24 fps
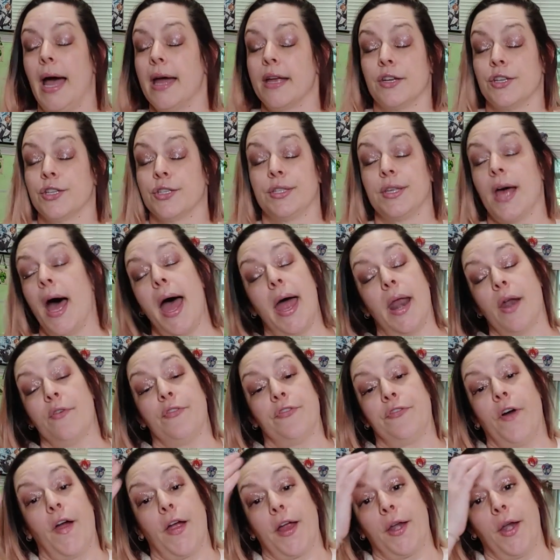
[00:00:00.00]
I don't
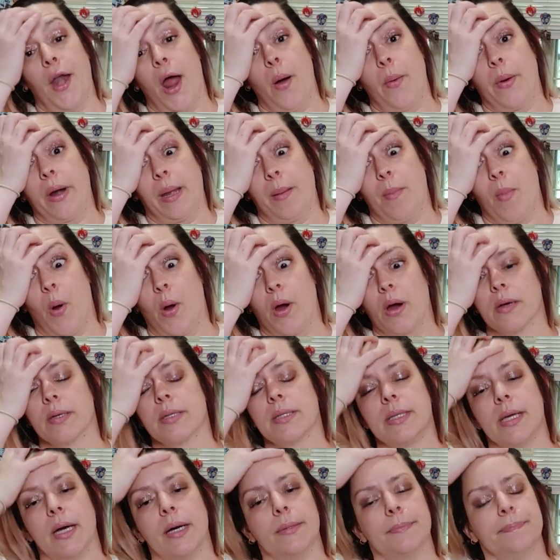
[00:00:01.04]
fucking know anymore.
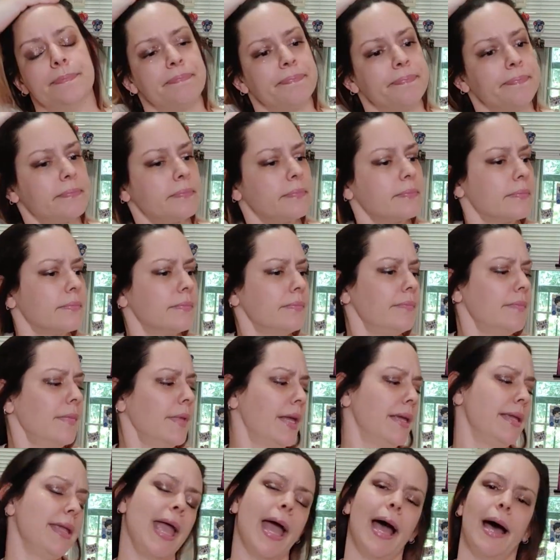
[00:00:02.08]
So
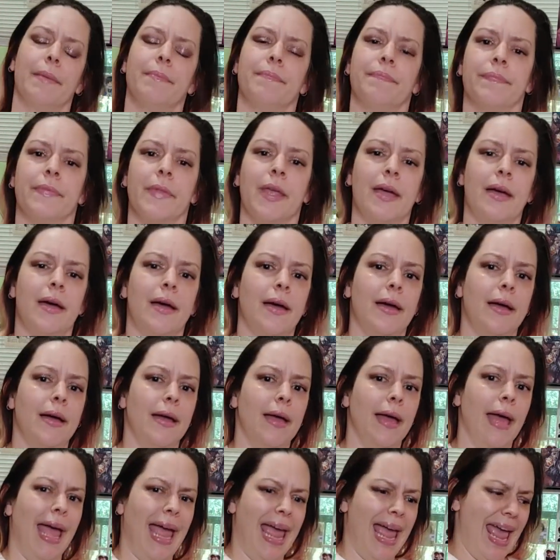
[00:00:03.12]
yeah,
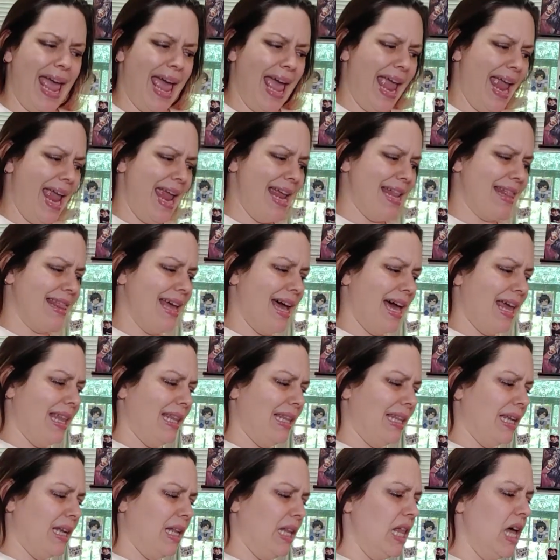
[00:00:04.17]
hate that a
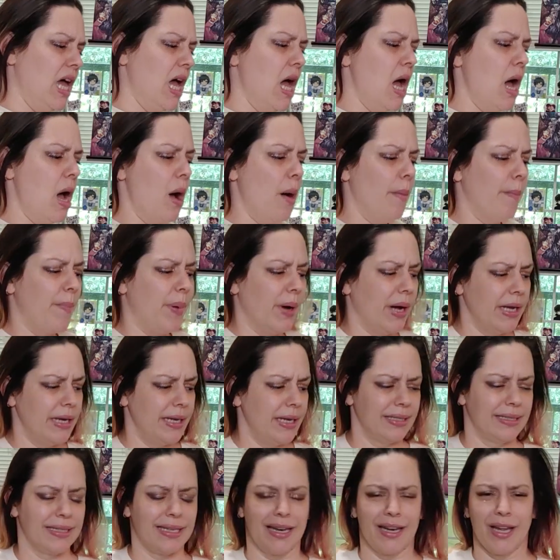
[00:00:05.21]
little, but
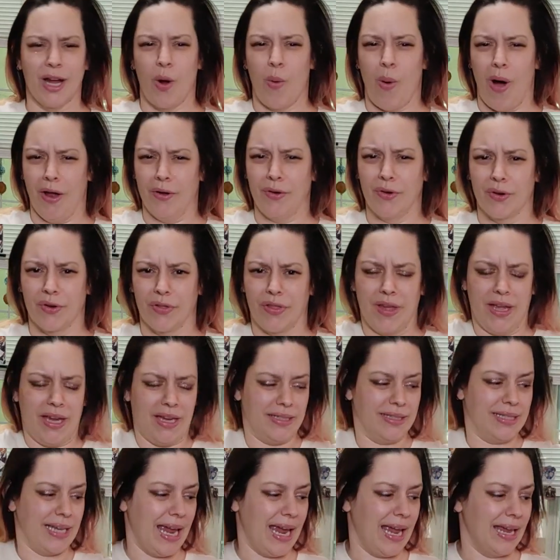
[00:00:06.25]
it's going to go under
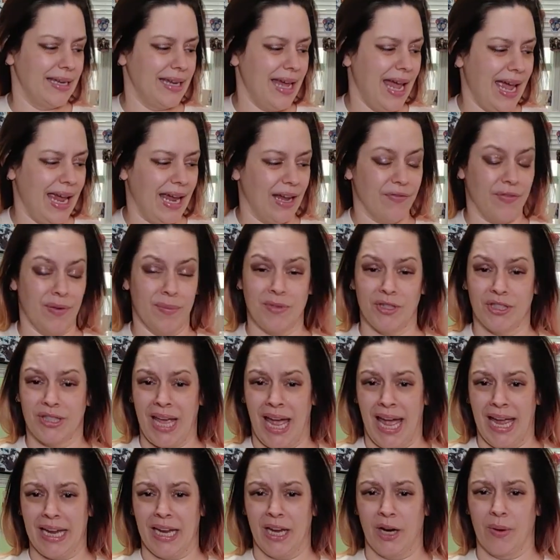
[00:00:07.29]
things. And hey, if I'm just
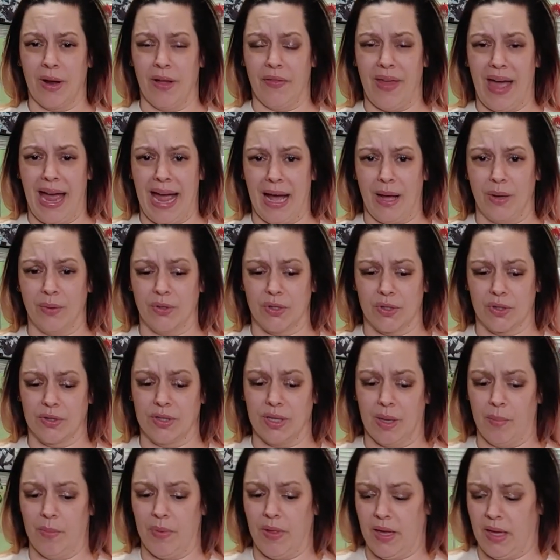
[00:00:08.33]
hanging around the house or
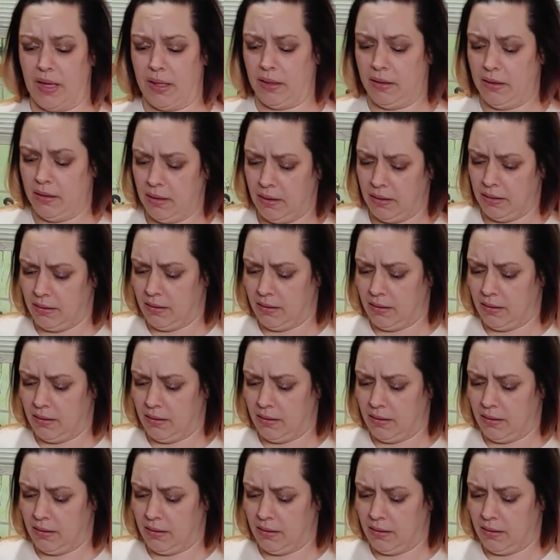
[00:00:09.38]
something,